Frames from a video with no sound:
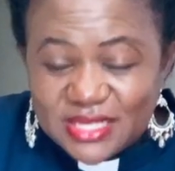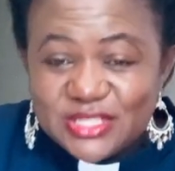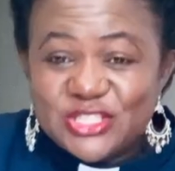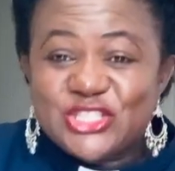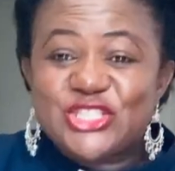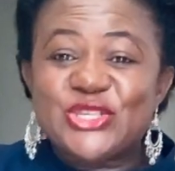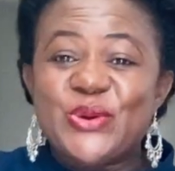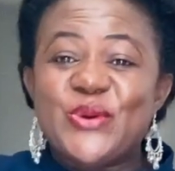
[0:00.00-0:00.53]

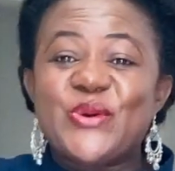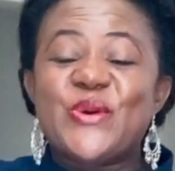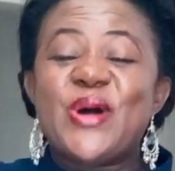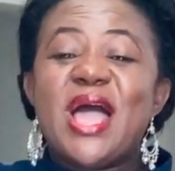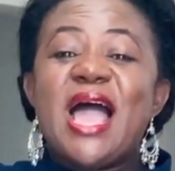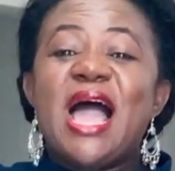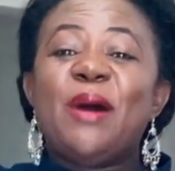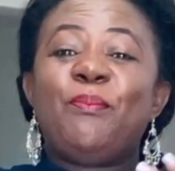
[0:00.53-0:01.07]
So,
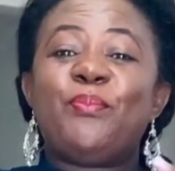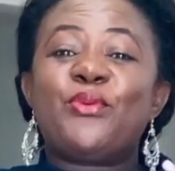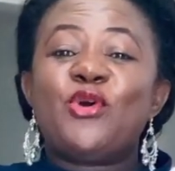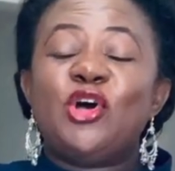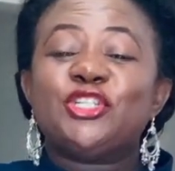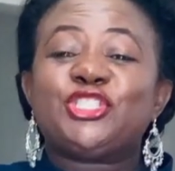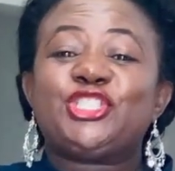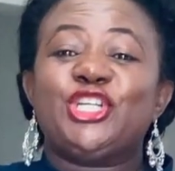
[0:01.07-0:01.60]

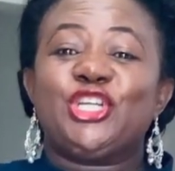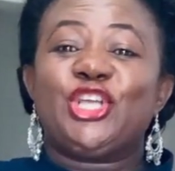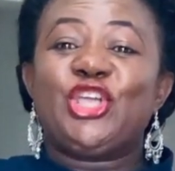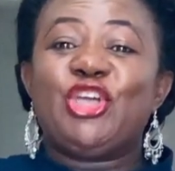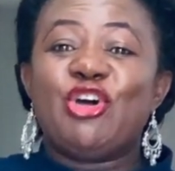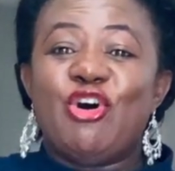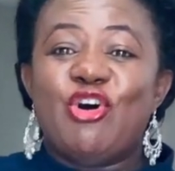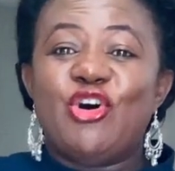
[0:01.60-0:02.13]
approaching
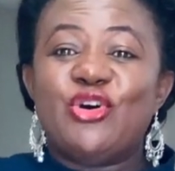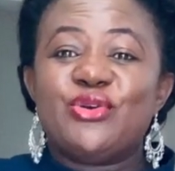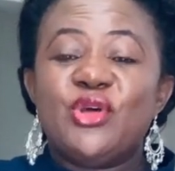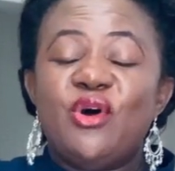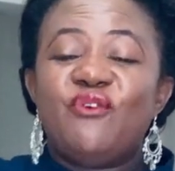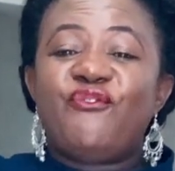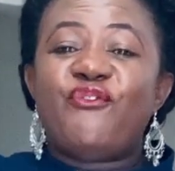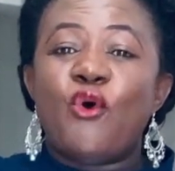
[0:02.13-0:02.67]
God
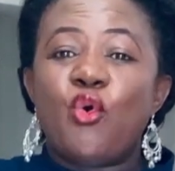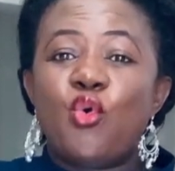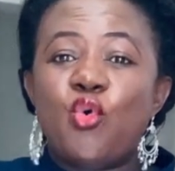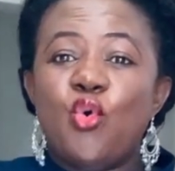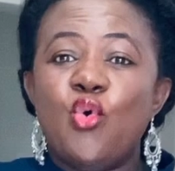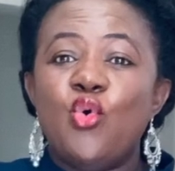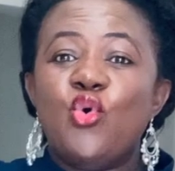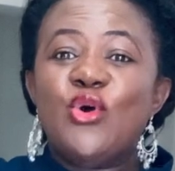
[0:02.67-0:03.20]
for
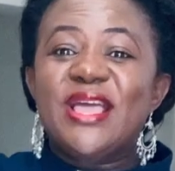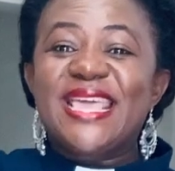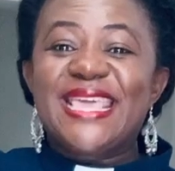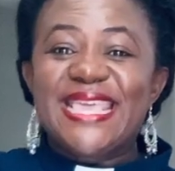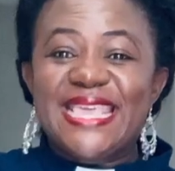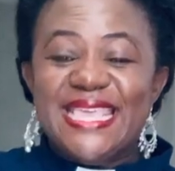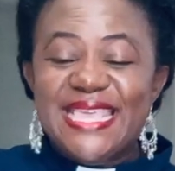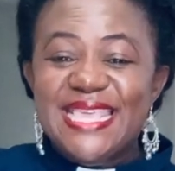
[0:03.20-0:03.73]
who
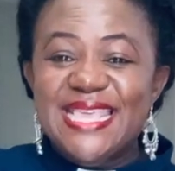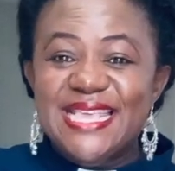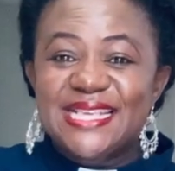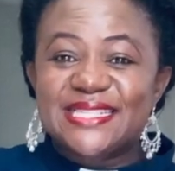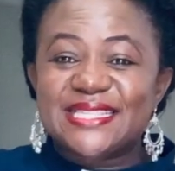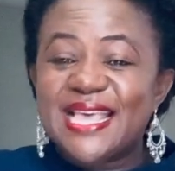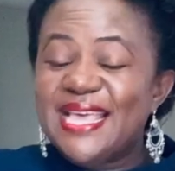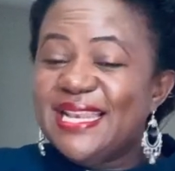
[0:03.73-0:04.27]
He
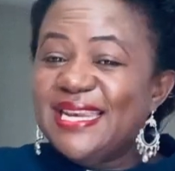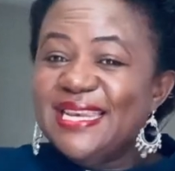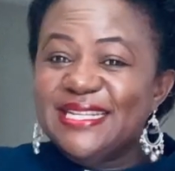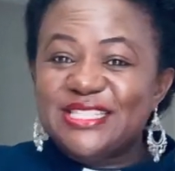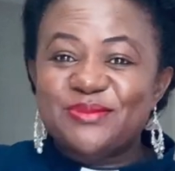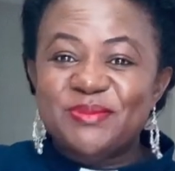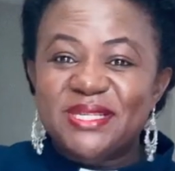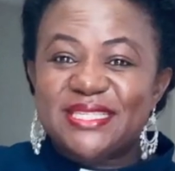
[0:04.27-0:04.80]
is,
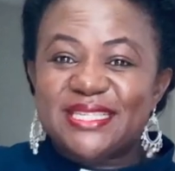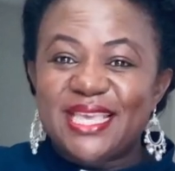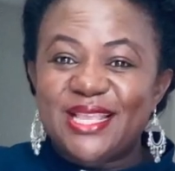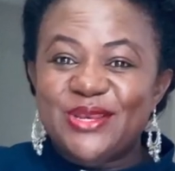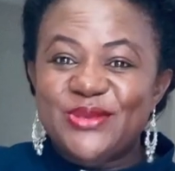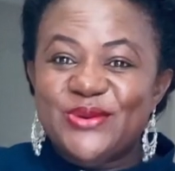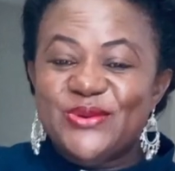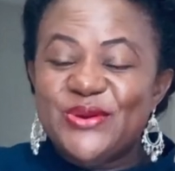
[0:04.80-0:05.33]
let me tell
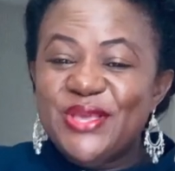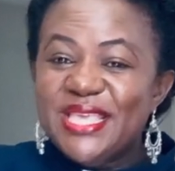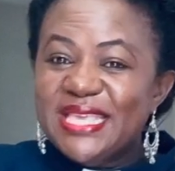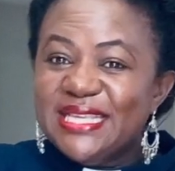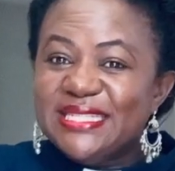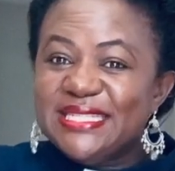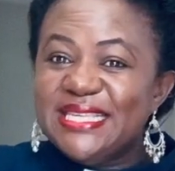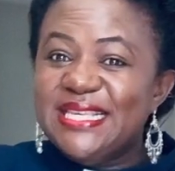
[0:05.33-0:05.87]
you,
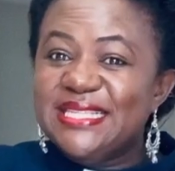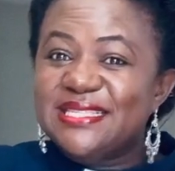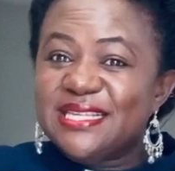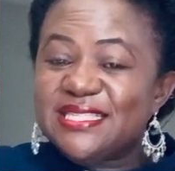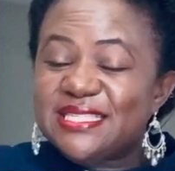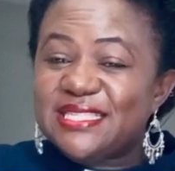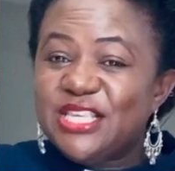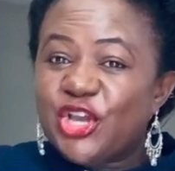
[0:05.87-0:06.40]
it is a
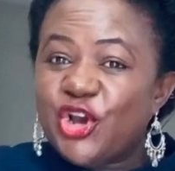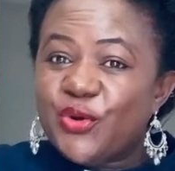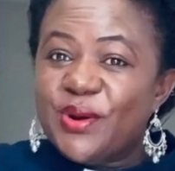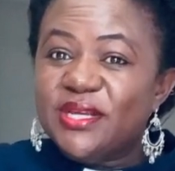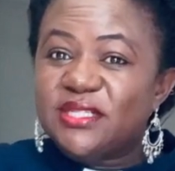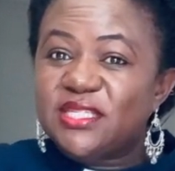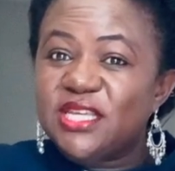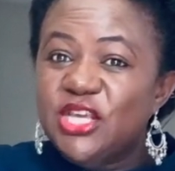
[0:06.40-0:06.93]

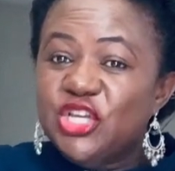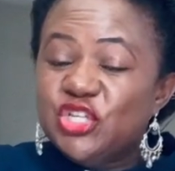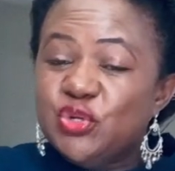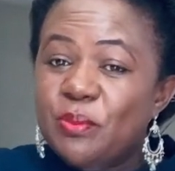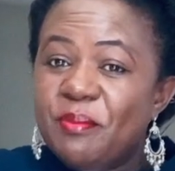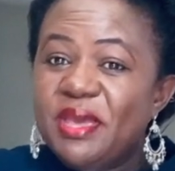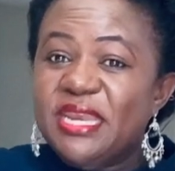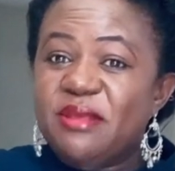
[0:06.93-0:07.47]
secret to
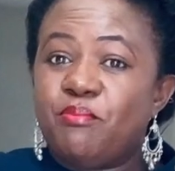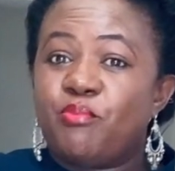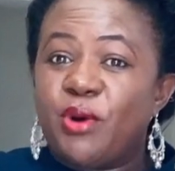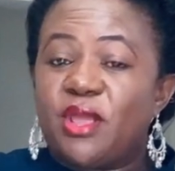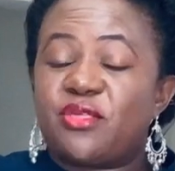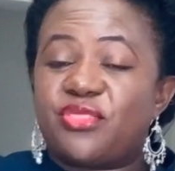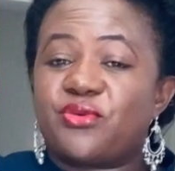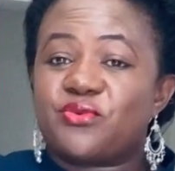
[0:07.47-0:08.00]
many
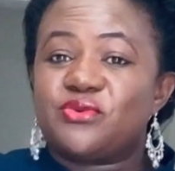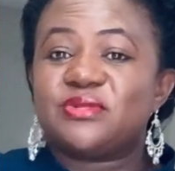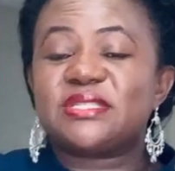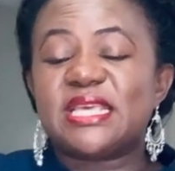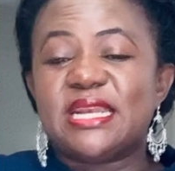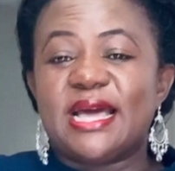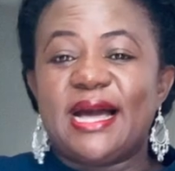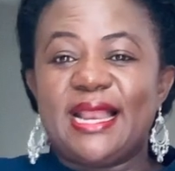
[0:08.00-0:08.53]

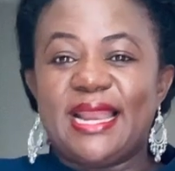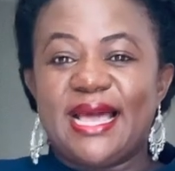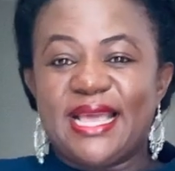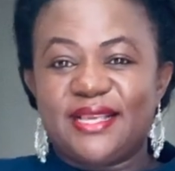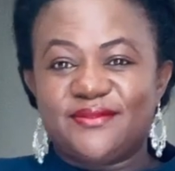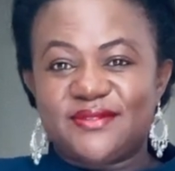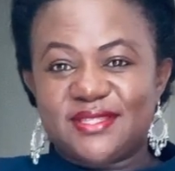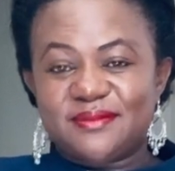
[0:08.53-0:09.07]
breakthroughs in our
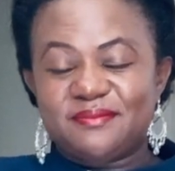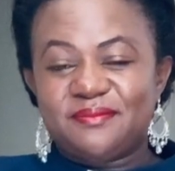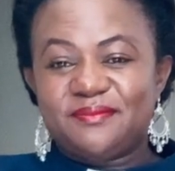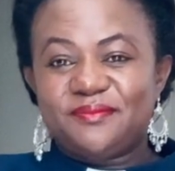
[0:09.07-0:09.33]
lives.